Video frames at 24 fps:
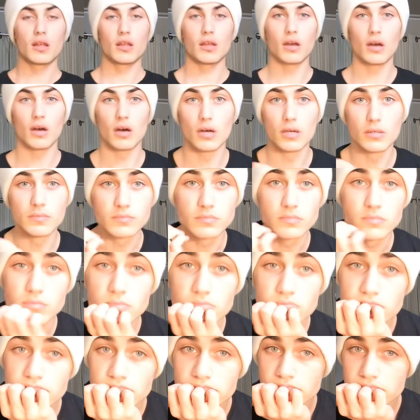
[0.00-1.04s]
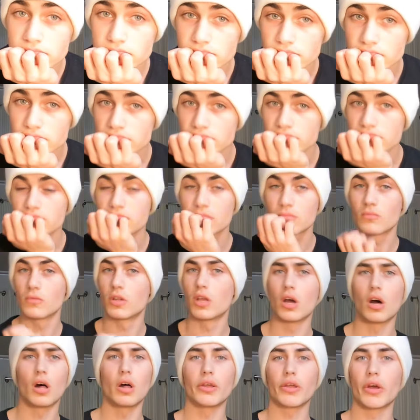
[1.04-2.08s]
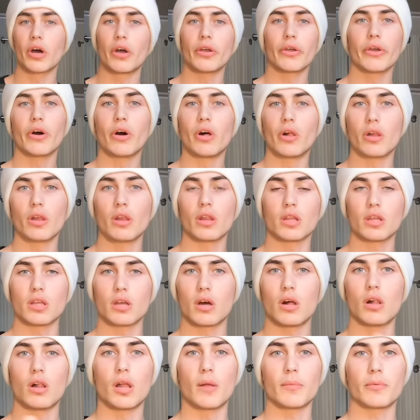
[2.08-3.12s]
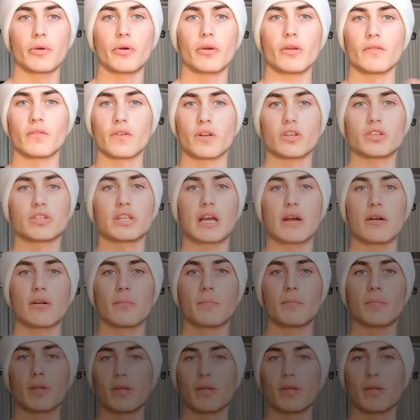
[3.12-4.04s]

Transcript: Y'all. Y'all, y'all, y'all, y'all, I'm going for a shower.